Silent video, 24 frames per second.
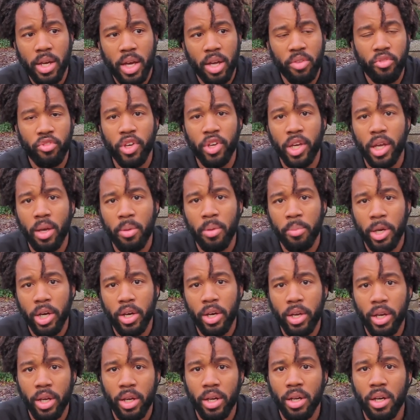and forget
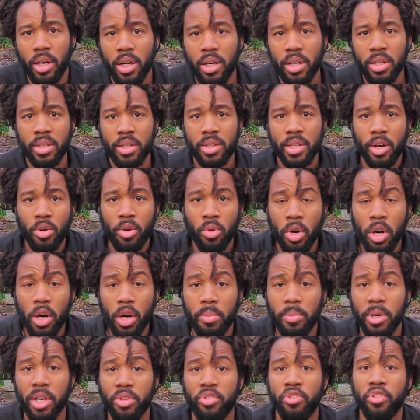about it. That will
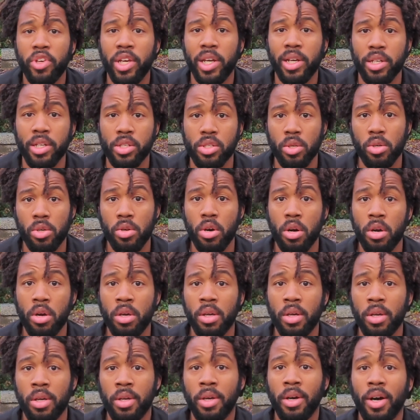hurt my feelings a lot.
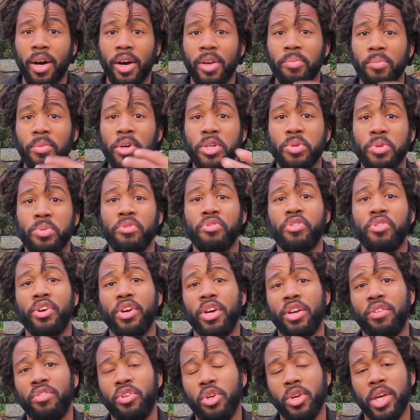I'd much prefer
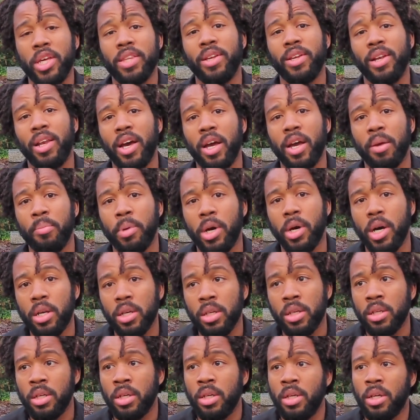it if you hit the like
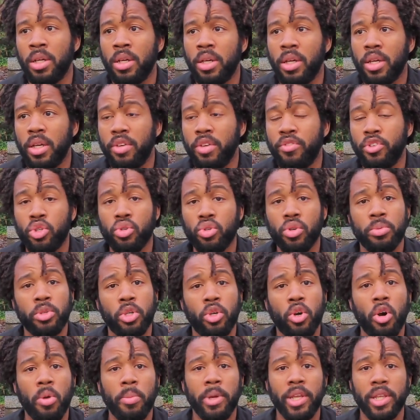button, if you dropped a
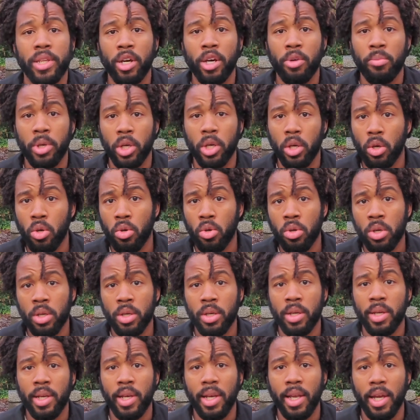comment down below
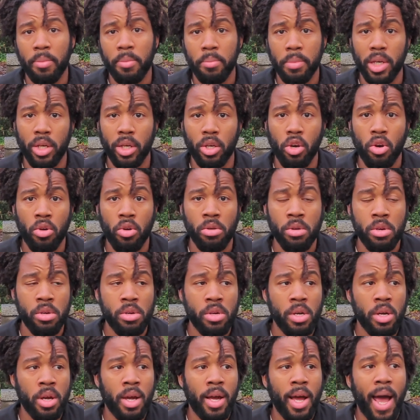letting me know
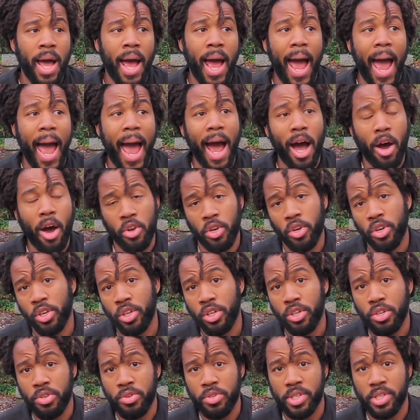how you're
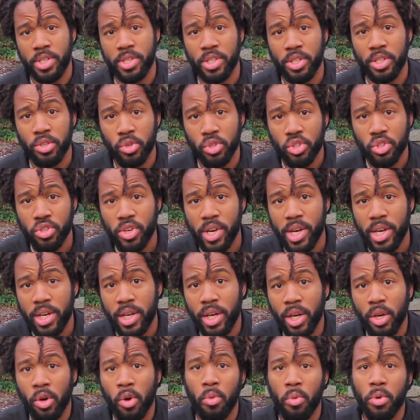going to use this in your
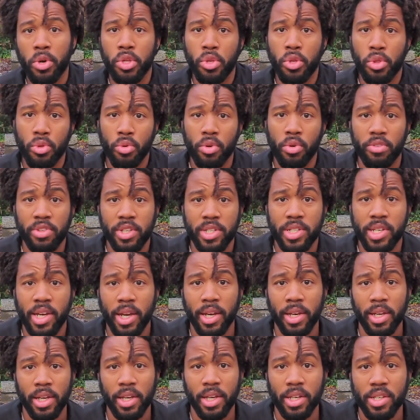training or what you thought of the
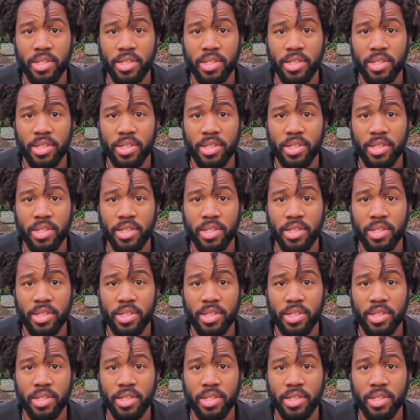technique